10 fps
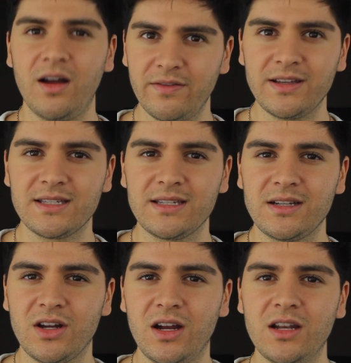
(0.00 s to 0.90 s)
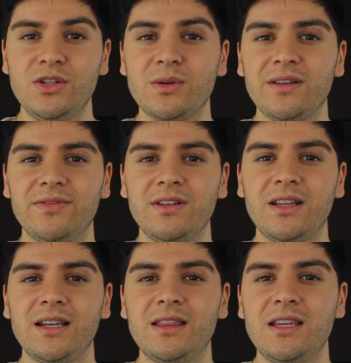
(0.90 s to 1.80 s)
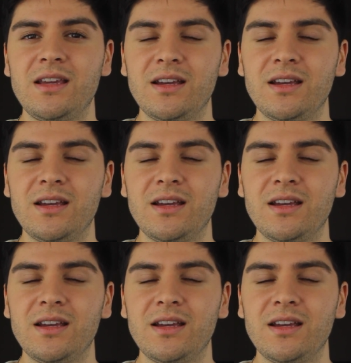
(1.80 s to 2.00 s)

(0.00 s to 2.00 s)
Obviously not. Do I feel like the